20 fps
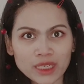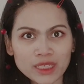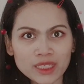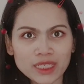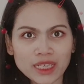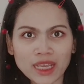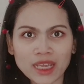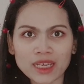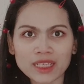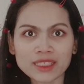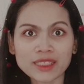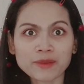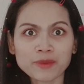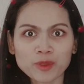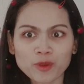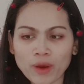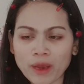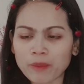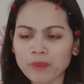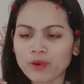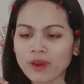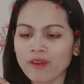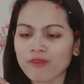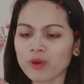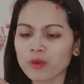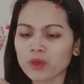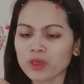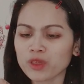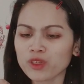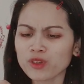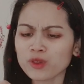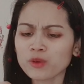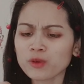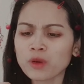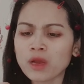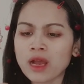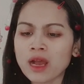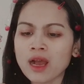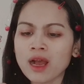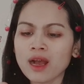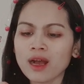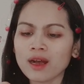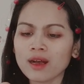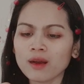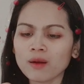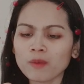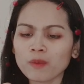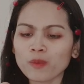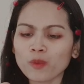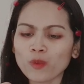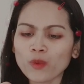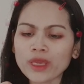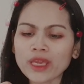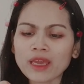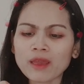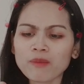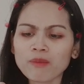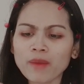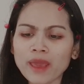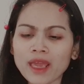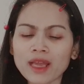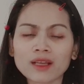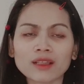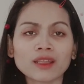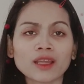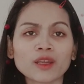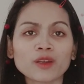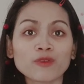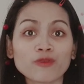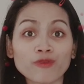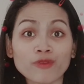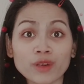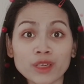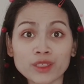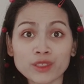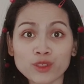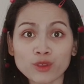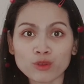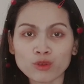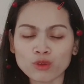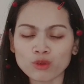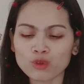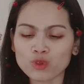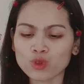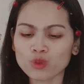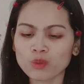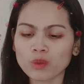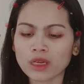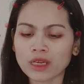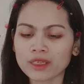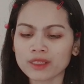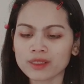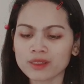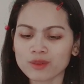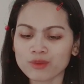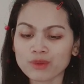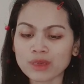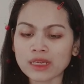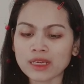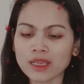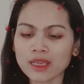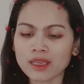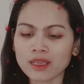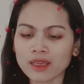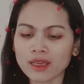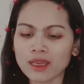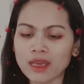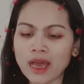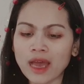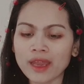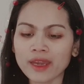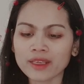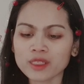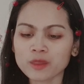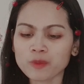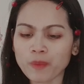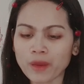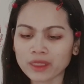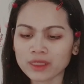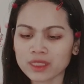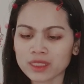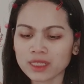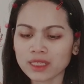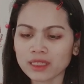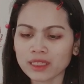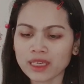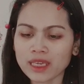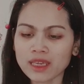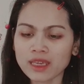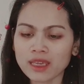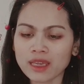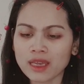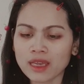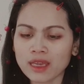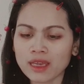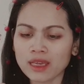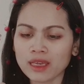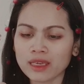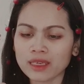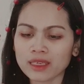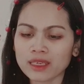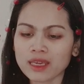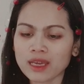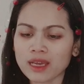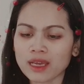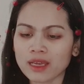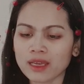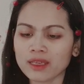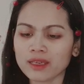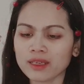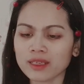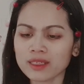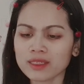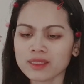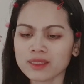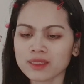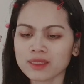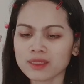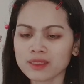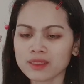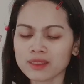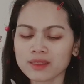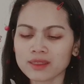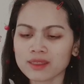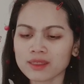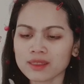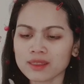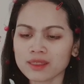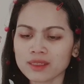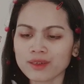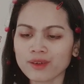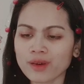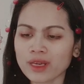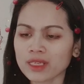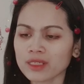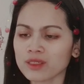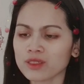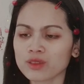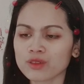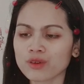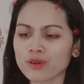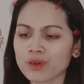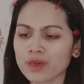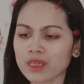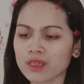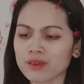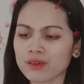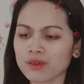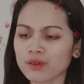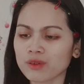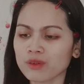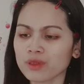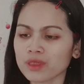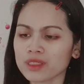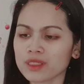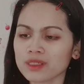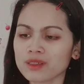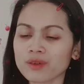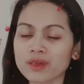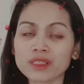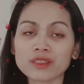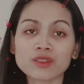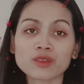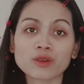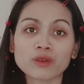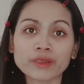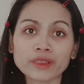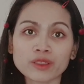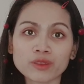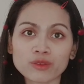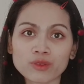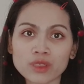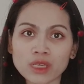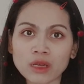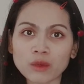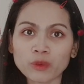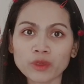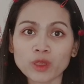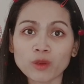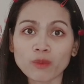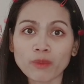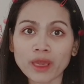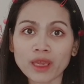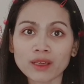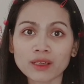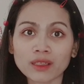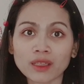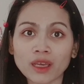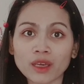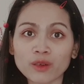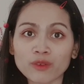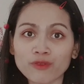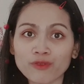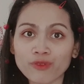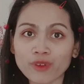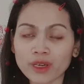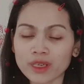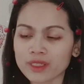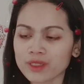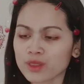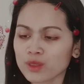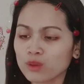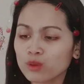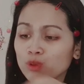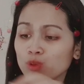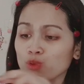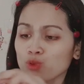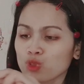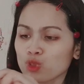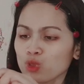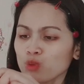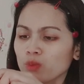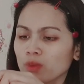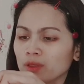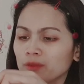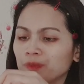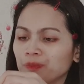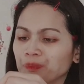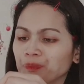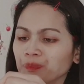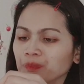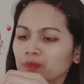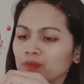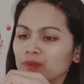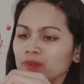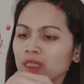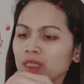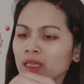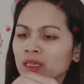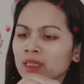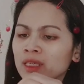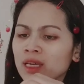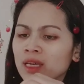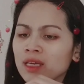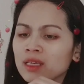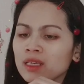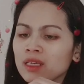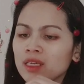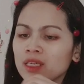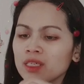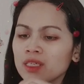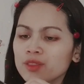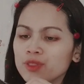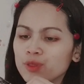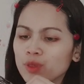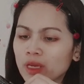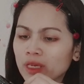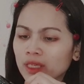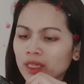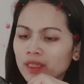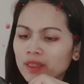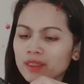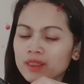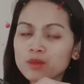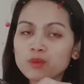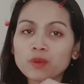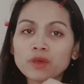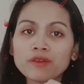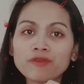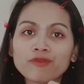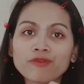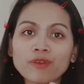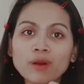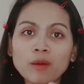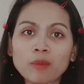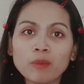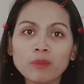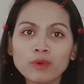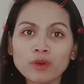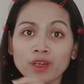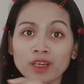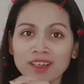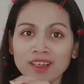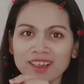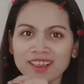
and a subscriber everyone. You know, we can make a lot of friends on YouTube guys, really unexpectedly. Yeah, and it's a great story, you know. It's a great story to tell when you make a lot of friends on YouTube. Yeah, so I got this one from her,